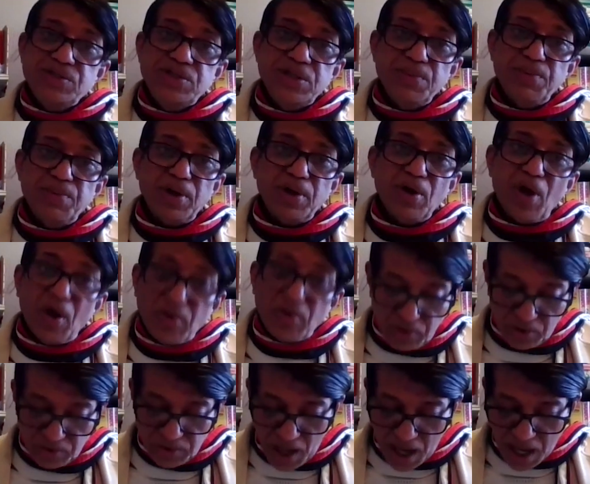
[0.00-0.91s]

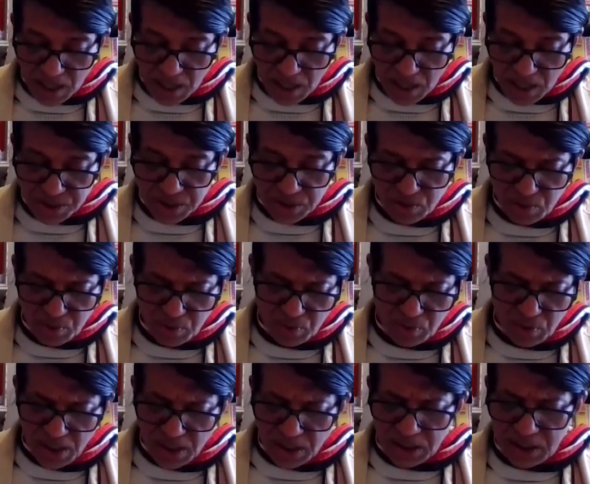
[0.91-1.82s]
Jivanananda Das
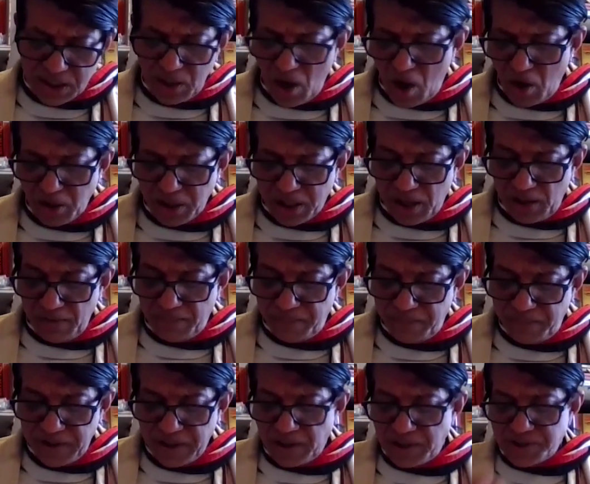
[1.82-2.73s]
to canonical
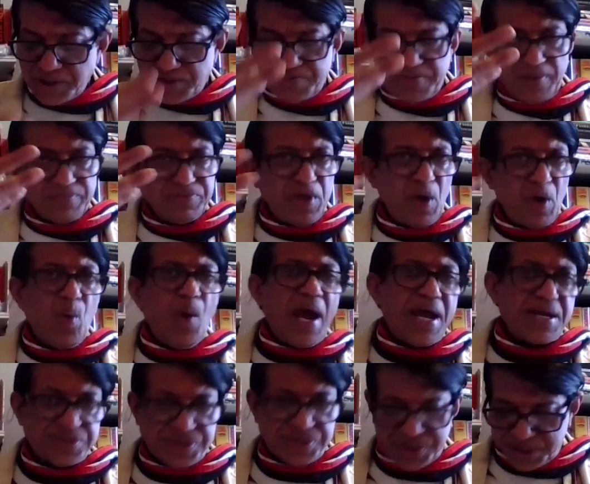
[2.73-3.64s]
figures from the
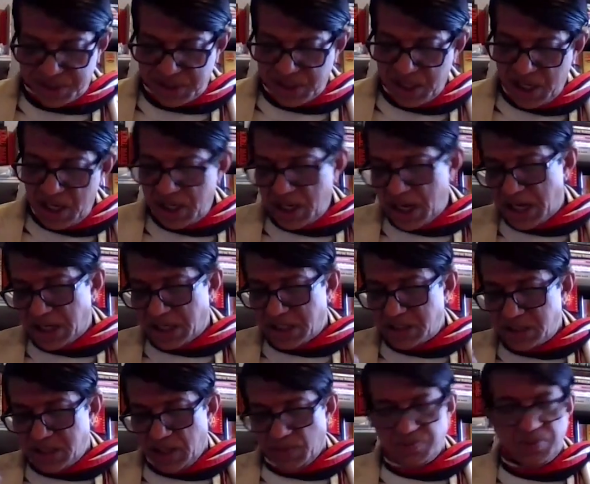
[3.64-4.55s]
West
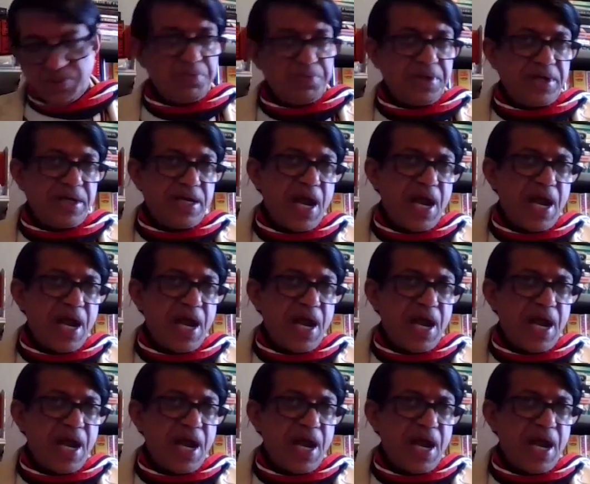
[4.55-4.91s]
like W.B.